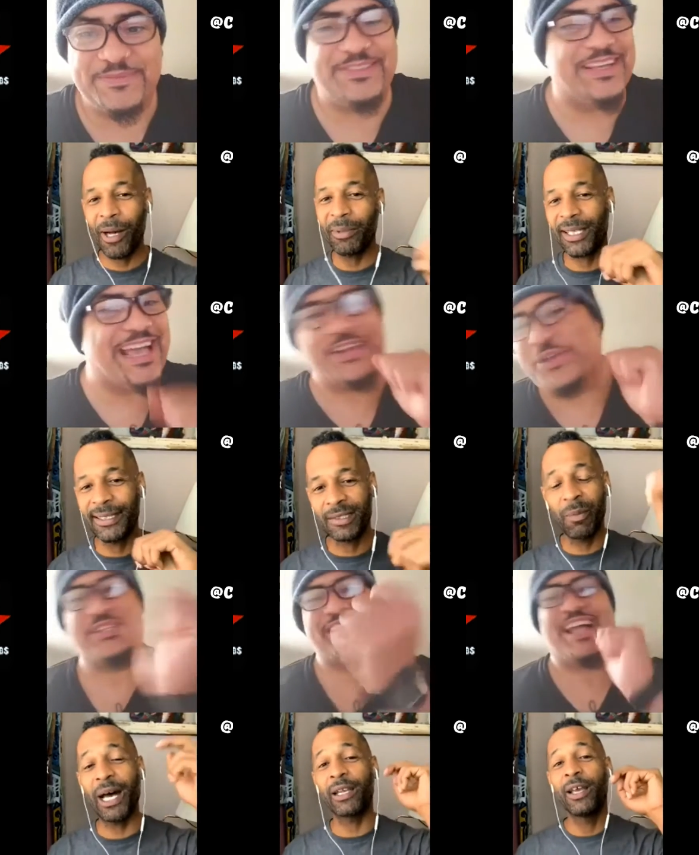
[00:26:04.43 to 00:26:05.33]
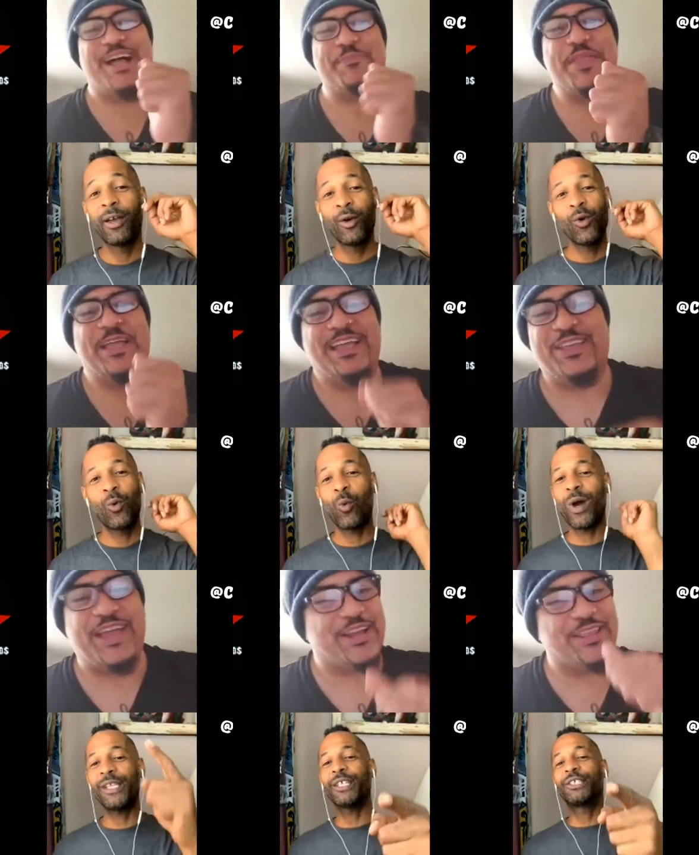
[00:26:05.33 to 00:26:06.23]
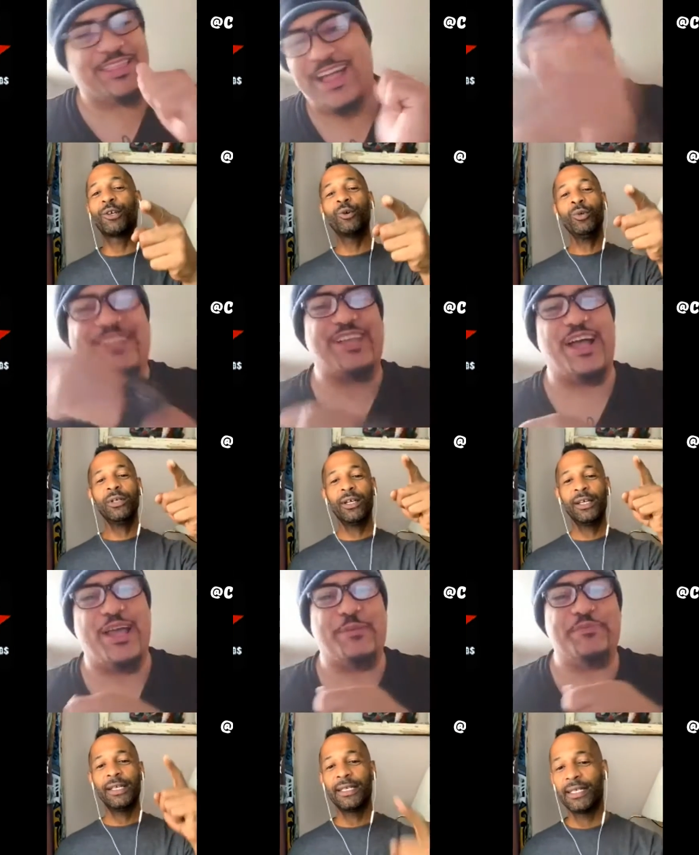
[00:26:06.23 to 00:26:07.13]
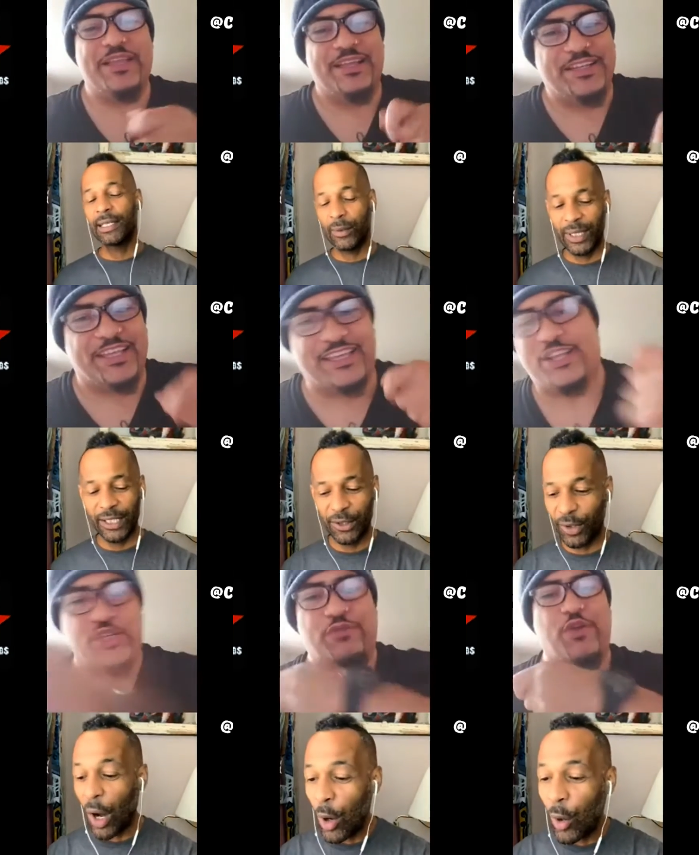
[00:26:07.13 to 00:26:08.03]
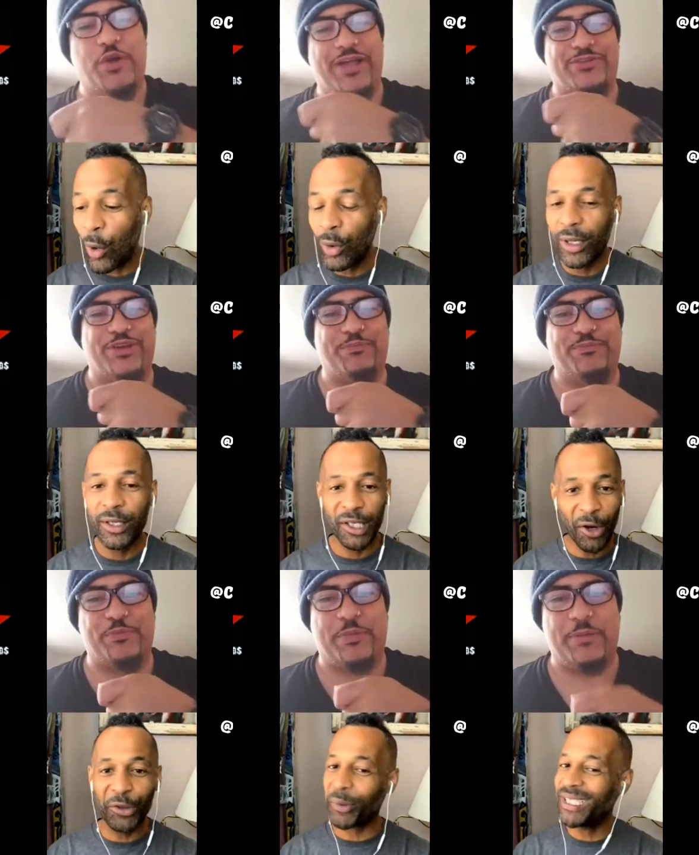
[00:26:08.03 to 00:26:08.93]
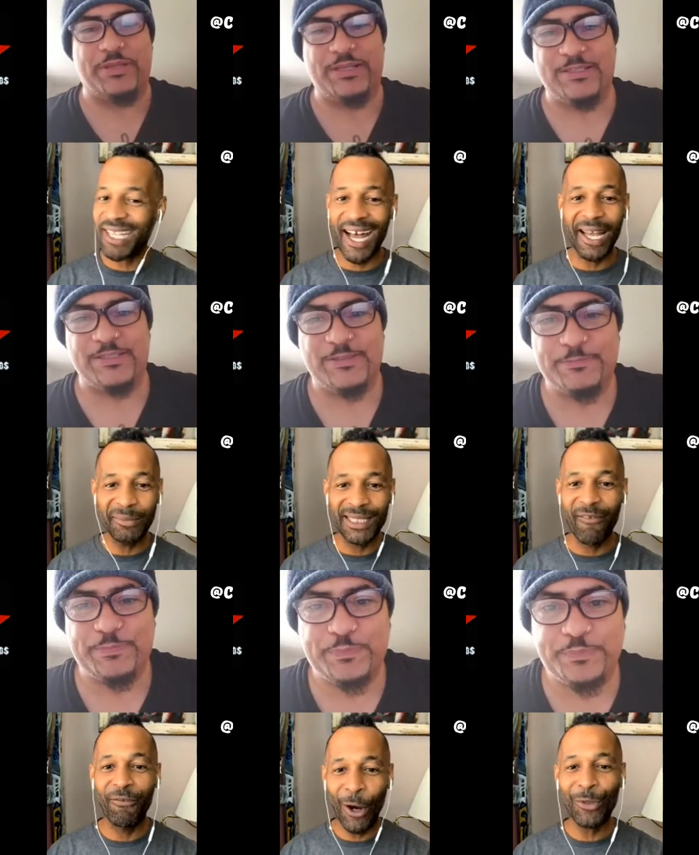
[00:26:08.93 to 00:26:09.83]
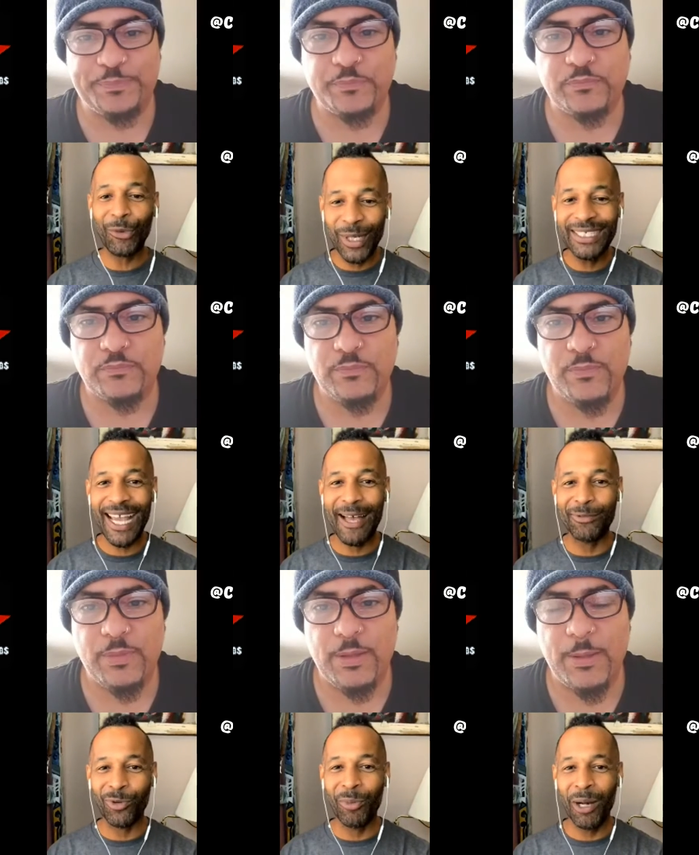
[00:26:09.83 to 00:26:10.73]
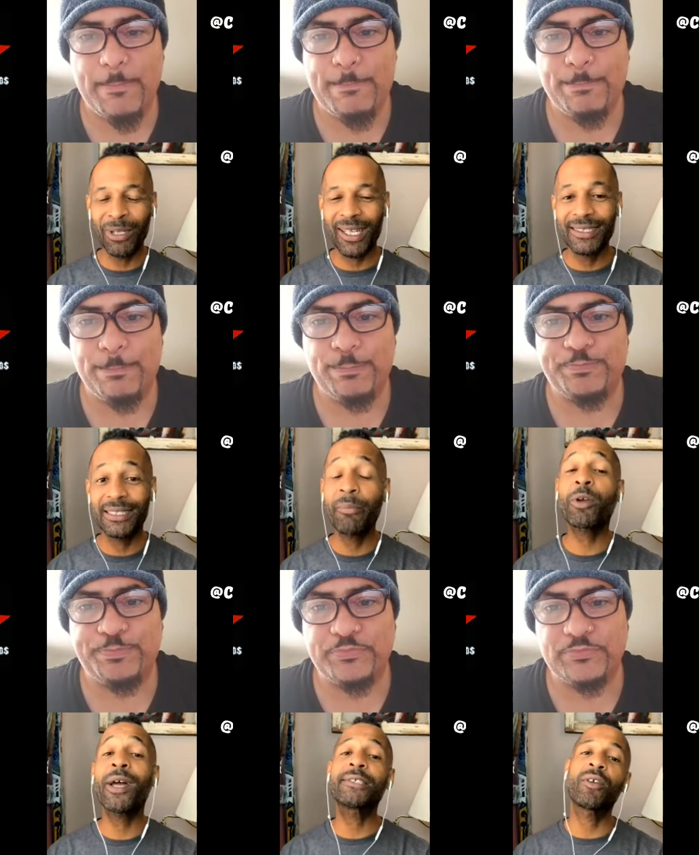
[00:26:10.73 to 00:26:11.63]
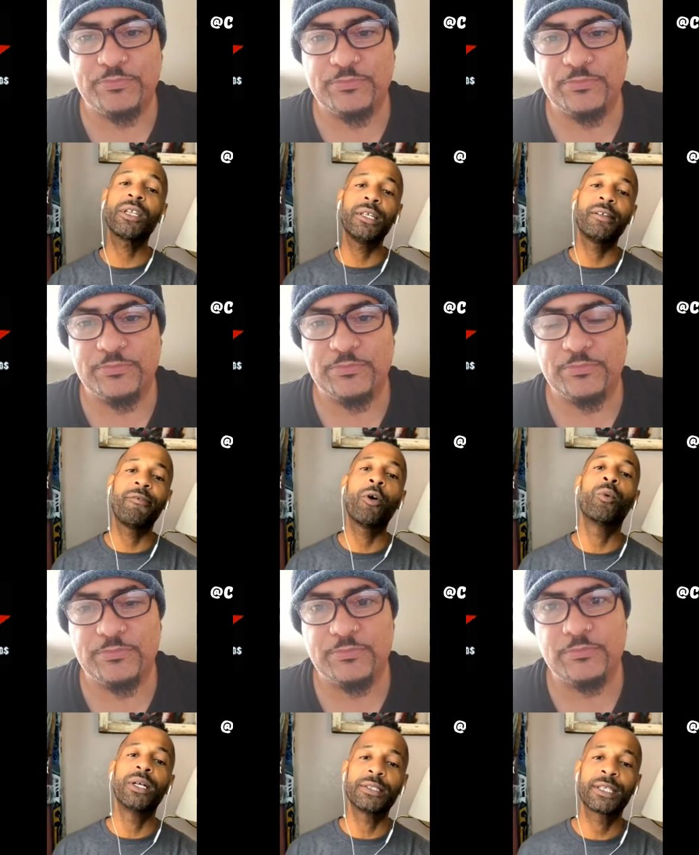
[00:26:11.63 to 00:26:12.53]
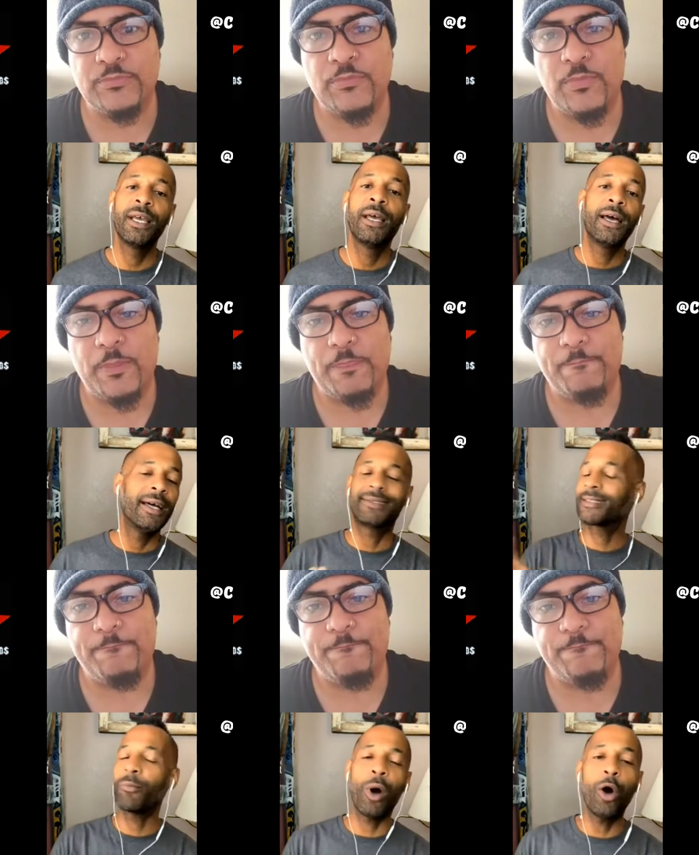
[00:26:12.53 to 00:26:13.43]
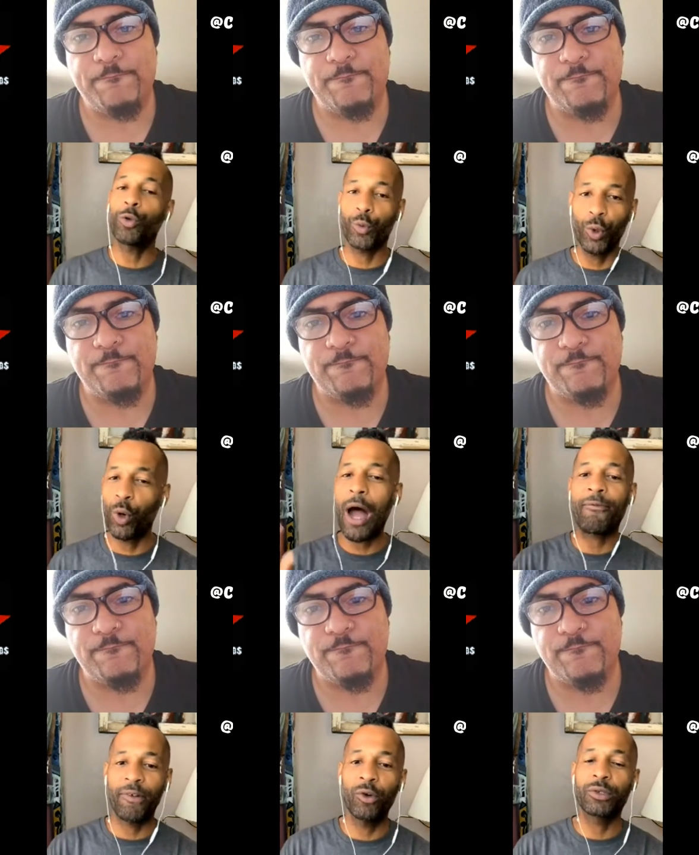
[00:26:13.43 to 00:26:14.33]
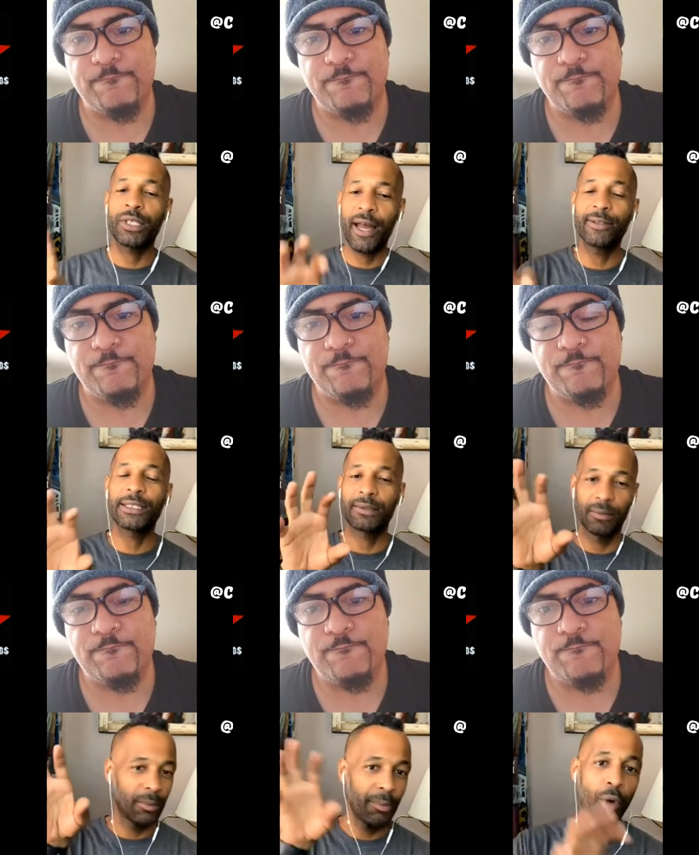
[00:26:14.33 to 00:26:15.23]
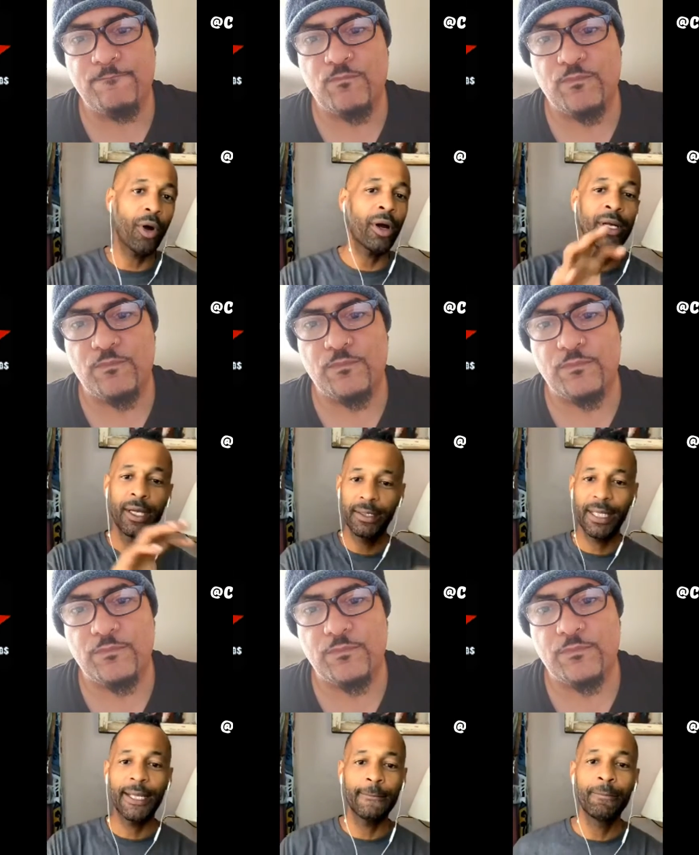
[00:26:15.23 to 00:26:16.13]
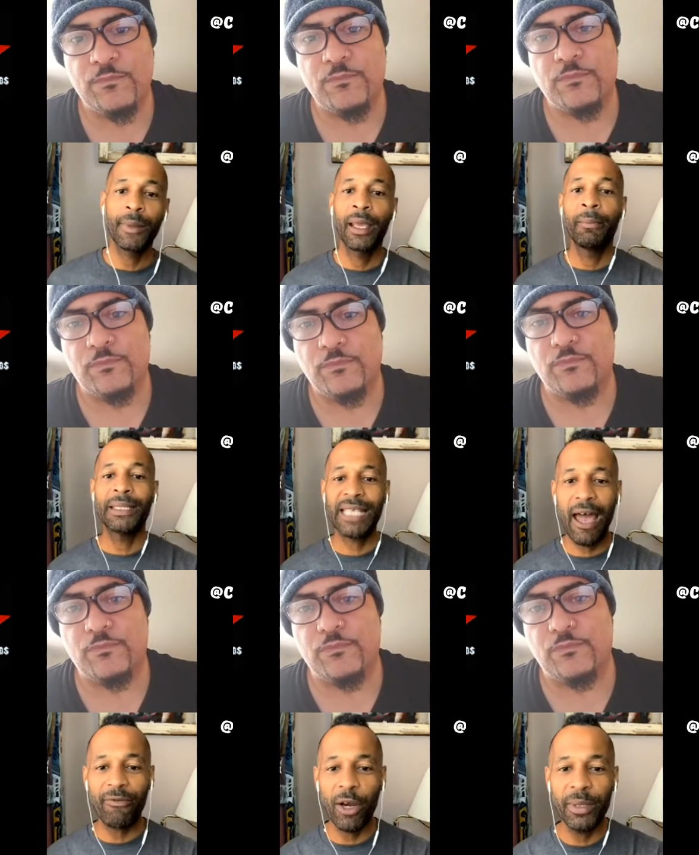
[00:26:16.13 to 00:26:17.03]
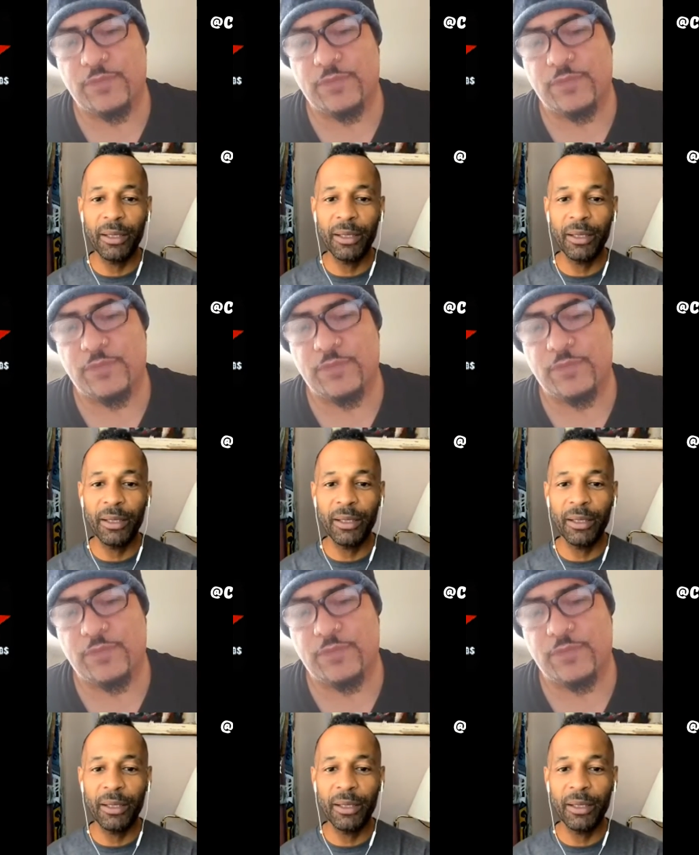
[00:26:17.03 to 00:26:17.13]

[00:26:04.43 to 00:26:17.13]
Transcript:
Speaker 1: You got a but good time. When you, you got do, a lot of time. When you do, get go, your vote out there. Vote three times. Vote three times, Republicans. Democrats, you only need to vote once. It's some old rule. Our vote counts more than Miss Averb in the then